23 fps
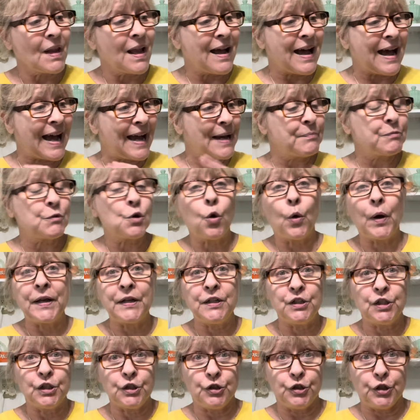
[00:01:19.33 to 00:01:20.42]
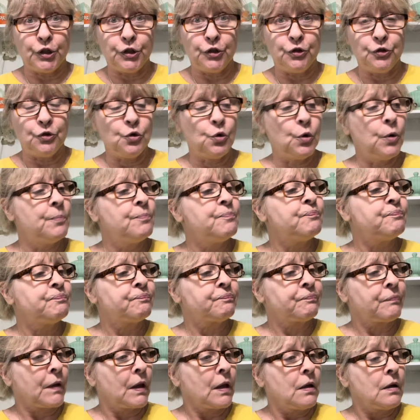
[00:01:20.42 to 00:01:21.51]
I'm going to do
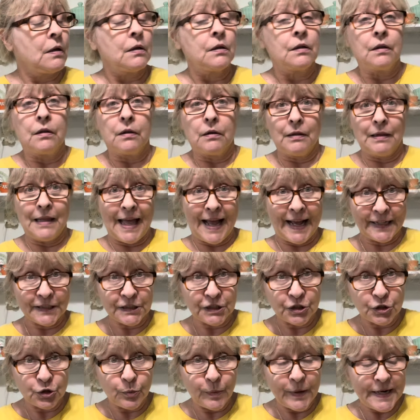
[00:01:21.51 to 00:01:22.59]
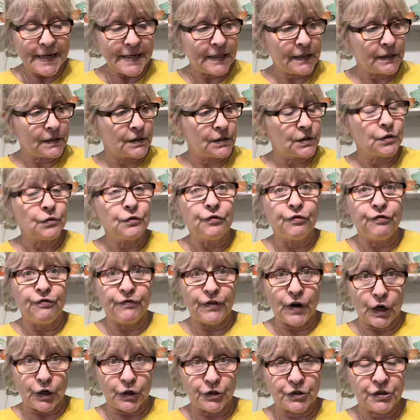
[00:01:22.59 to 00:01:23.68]
last week's
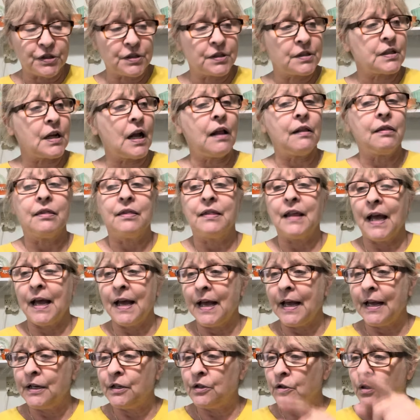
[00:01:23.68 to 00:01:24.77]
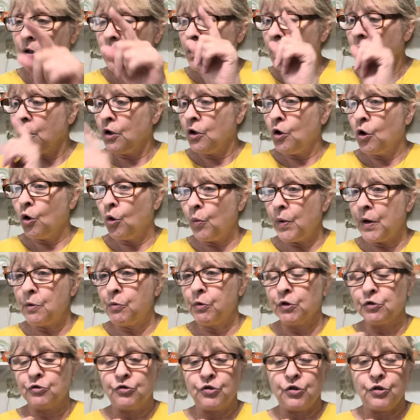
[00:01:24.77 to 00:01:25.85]
first, and then we
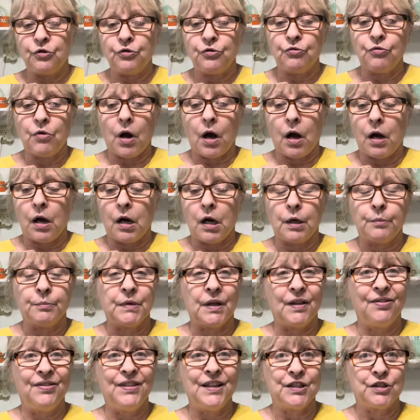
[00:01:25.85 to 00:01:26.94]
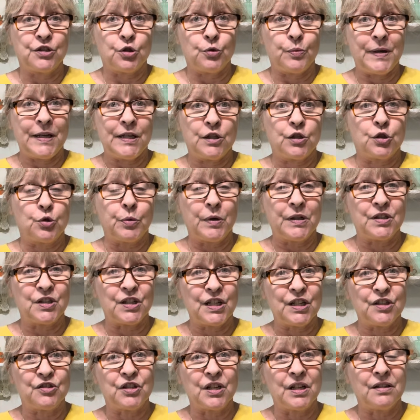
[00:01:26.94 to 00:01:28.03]
will do um, this week's, which
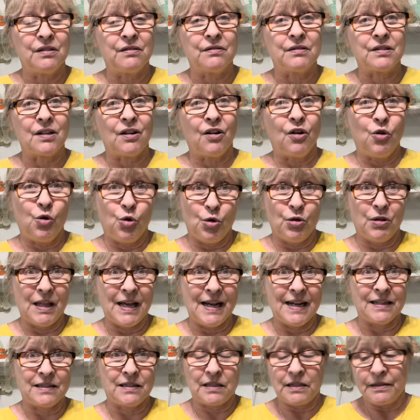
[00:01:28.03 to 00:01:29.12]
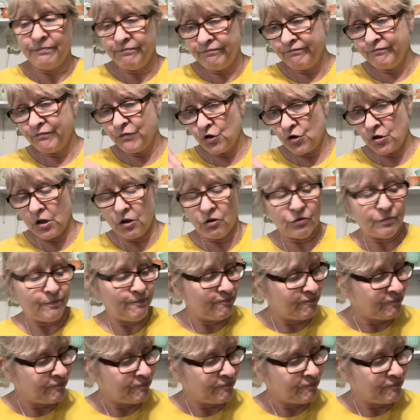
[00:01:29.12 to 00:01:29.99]
isn't a whole lot. So,